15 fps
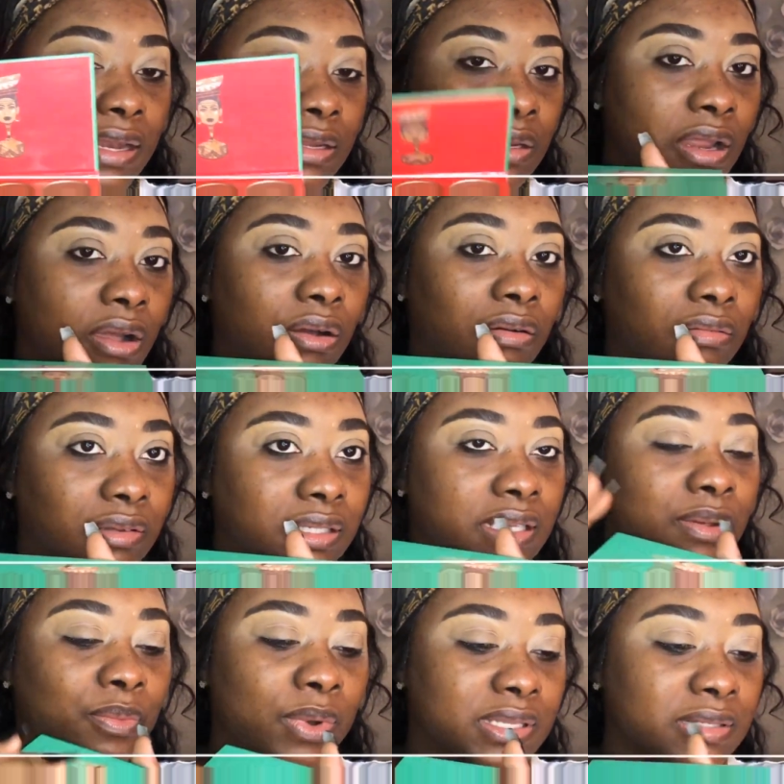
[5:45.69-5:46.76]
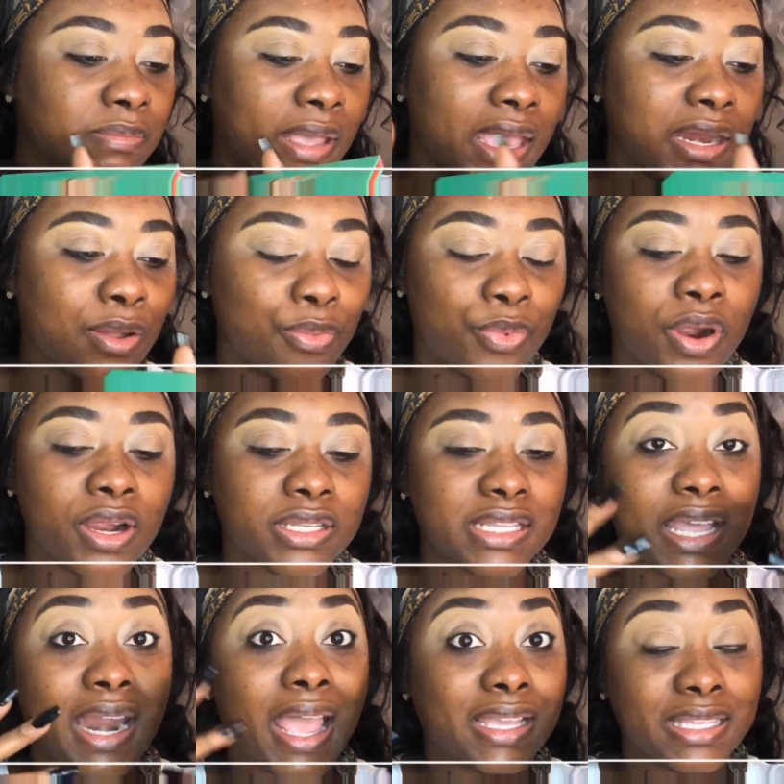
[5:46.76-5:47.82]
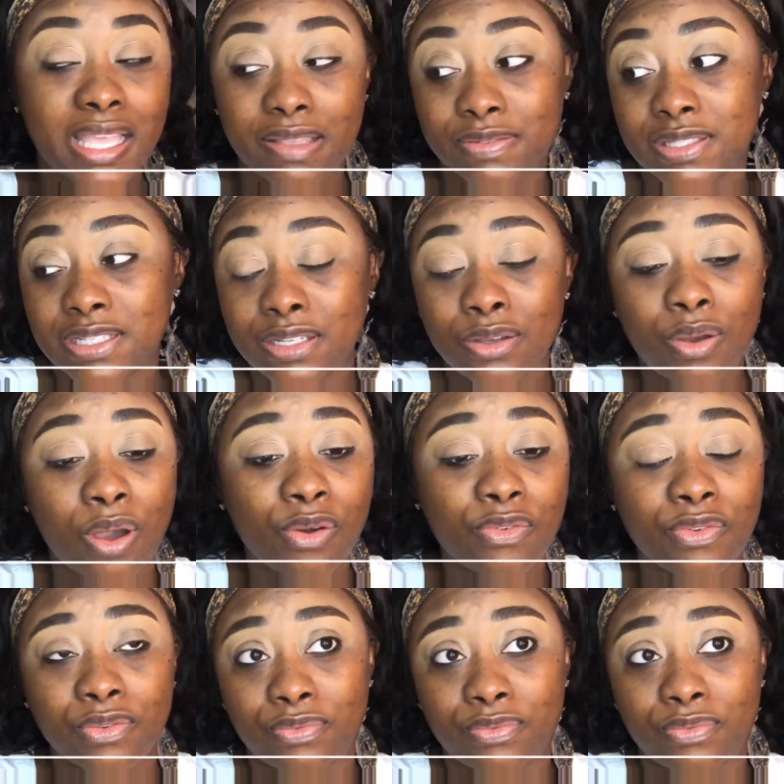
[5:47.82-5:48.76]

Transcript: You know, it wasn't bad, it worked. And I have still